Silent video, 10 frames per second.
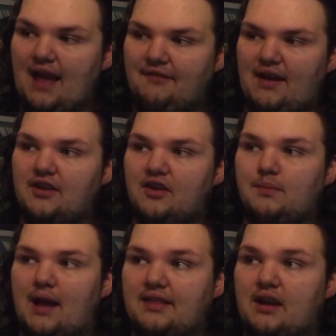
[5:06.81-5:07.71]
If I could
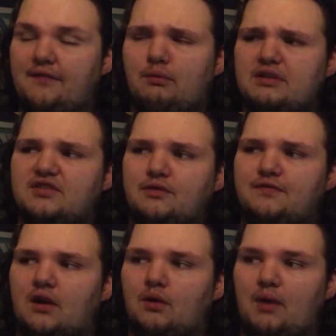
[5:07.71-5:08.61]
go back there, if it wasn't so
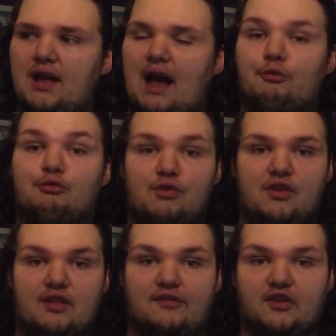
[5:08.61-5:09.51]
far away, I would
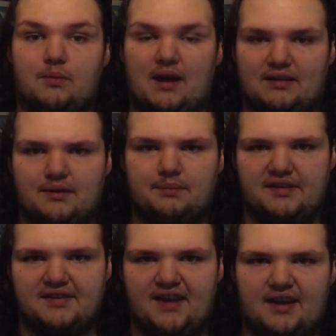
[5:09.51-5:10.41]
really love to go back to that
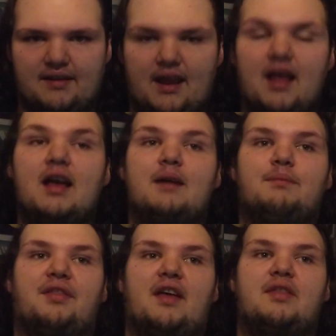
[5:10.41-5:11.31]
place again.
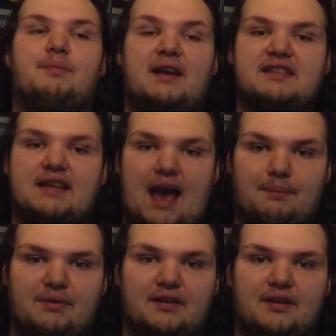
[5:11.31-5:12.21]
But then the best thing
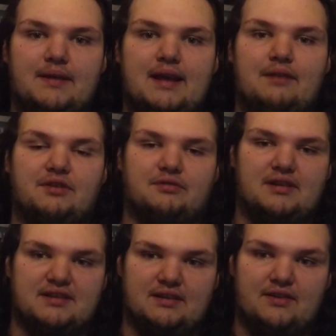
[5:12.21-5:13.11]
happened. which
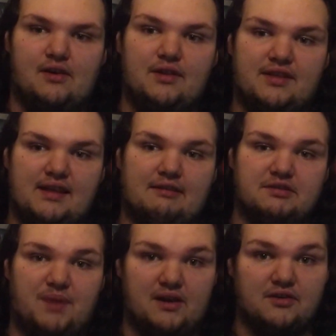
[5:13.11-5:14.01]
was the only thing that
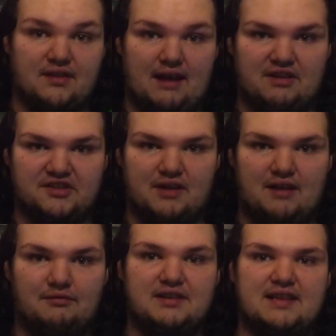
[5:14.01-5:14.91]
was better than that
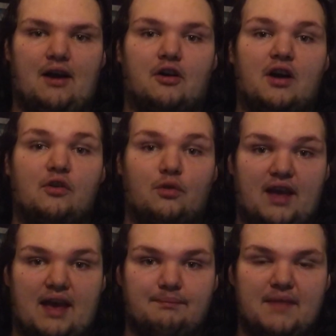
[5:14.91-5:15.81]
restaurant was that our uncle
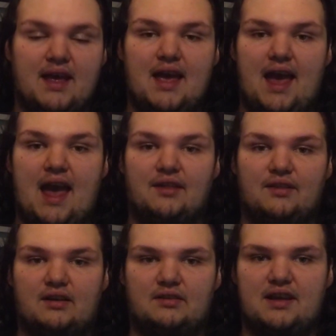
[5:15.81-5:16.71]
came,
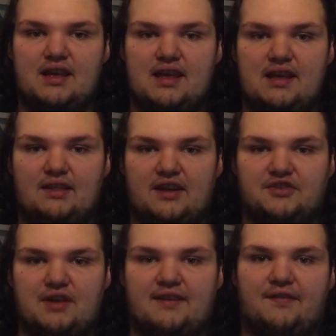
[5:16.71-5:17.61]
and luckily he
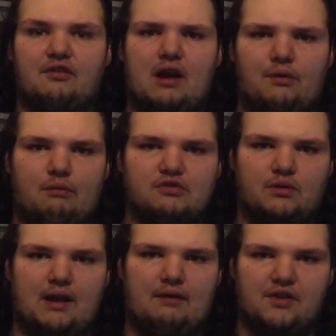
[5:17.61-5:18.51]
like tried to figure out what was
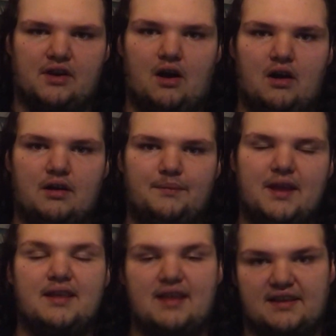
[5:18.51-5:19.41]
going on with the car.
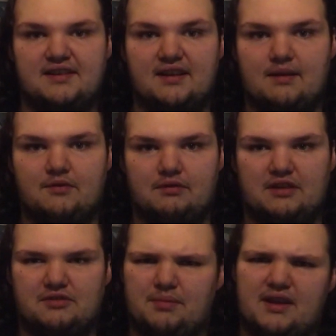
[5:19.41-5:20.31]
Yes, he did come to the
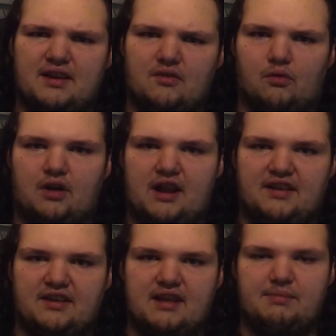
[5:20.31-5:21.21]
restaurant, but he didn't order
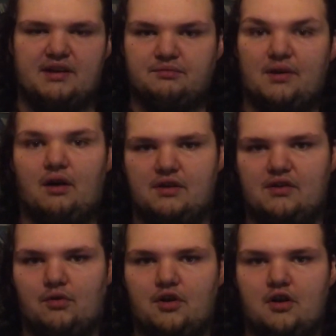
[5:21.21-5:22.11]
anything to eat because we
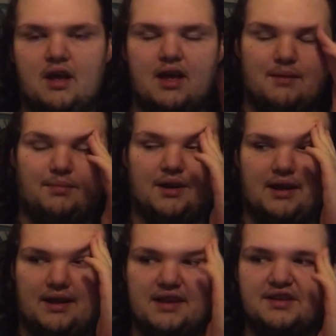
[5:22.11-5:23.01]
already ordered.
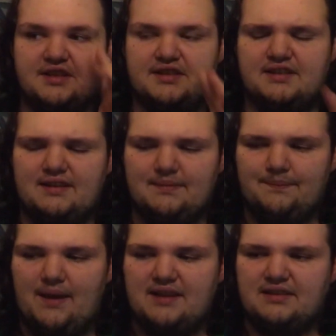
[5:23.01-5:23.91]
But he just
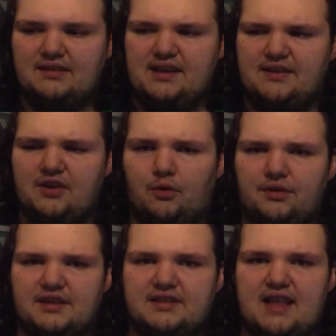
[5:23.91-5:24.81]
basically
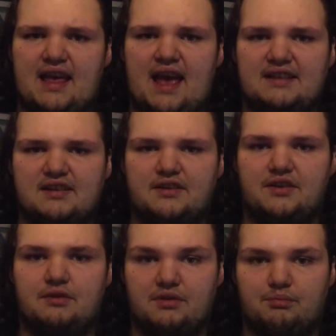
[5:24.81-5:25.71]
told us that it had
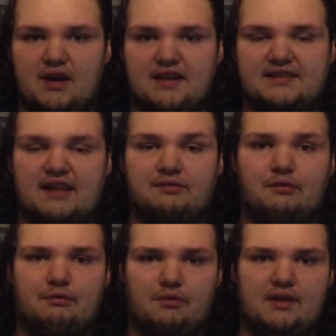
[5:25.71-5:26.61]
something to do with the brakes. That's
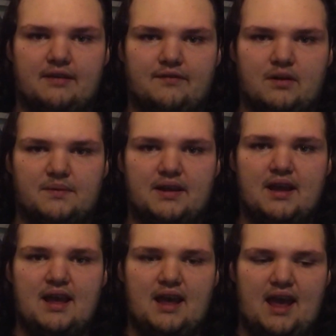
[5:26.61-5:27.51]
when we really confirmed it.
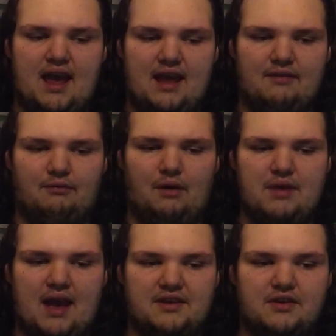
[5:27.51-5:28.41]
And what
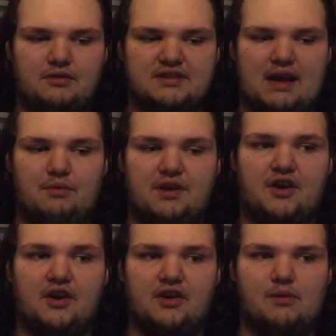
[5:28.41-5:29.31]
we had to do is that we
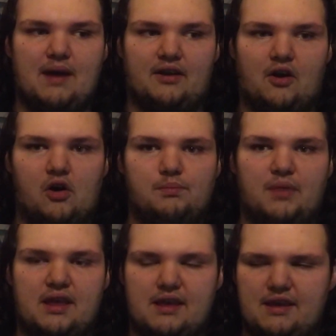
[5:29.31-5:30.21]
could go back home,
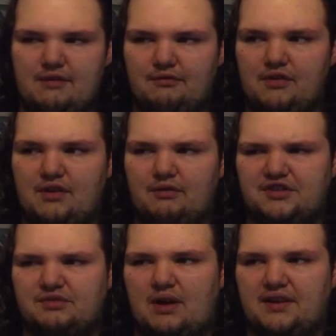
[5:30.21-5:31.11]
but he really
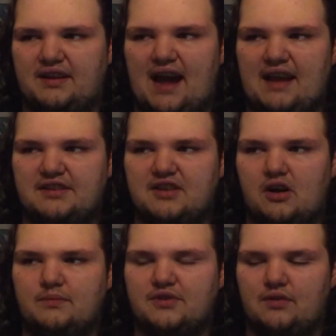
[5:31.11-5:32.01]
just wanted to guide us
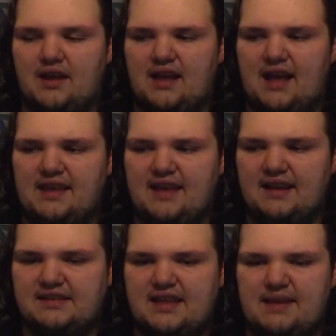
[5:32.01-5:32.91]
home. So like, I
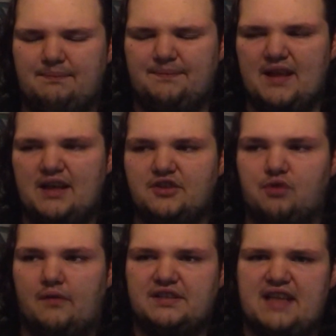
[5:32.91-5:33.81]
guess he
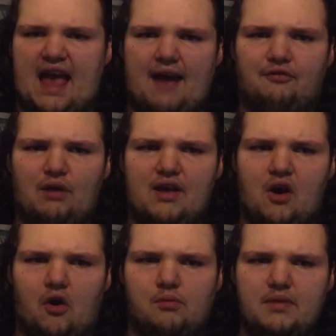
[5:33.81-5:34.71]
drove us halfway
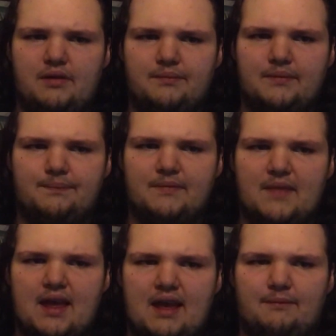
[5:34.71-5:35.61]
home.
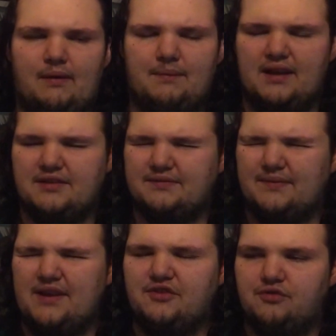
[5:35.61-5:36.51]
Because
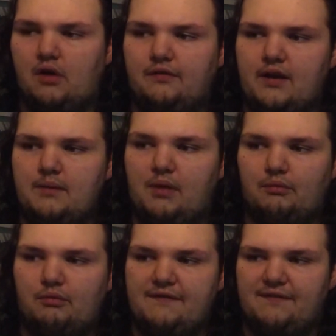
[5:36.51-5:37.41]
he drove,
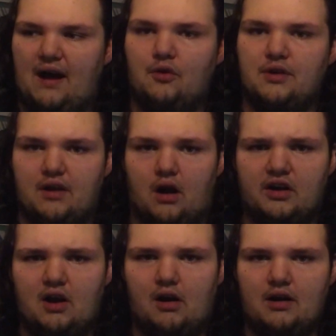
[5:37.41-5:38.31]
but we followed in our
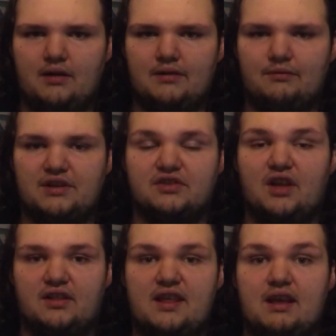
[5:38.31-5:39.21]
car, which
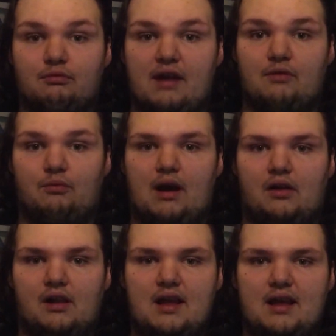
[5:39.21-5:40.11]
luckily it ran well.